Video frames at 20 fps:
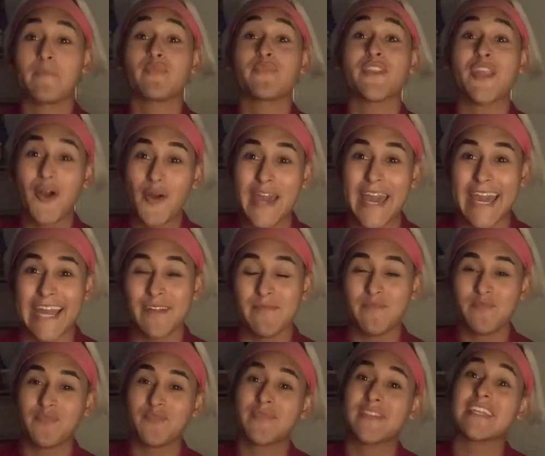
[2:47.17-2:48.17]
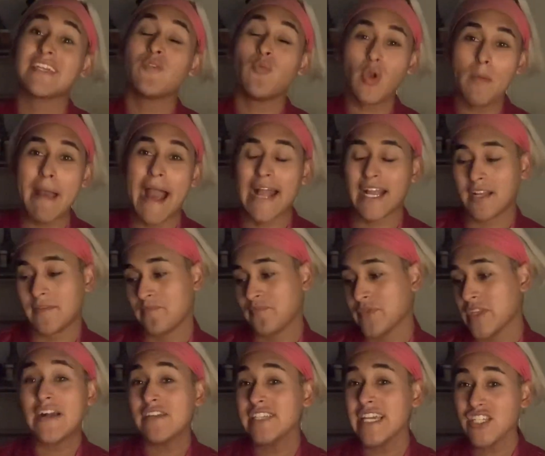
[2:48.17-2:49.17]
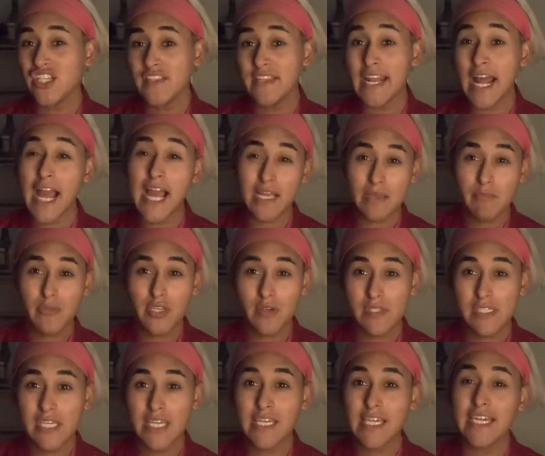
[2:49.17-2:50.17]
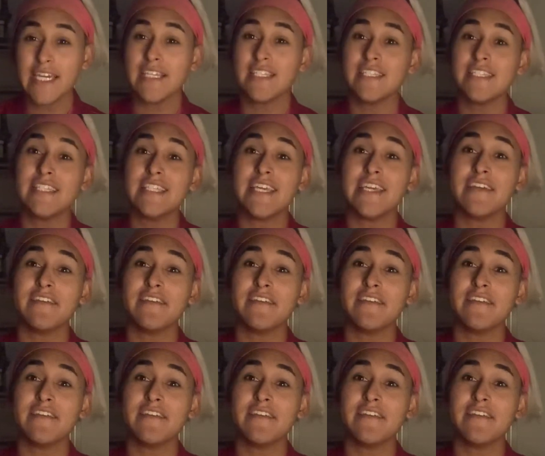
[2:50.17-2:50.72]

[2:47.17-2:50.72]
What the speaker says: Okay, we're back. Foundation that I'm using is the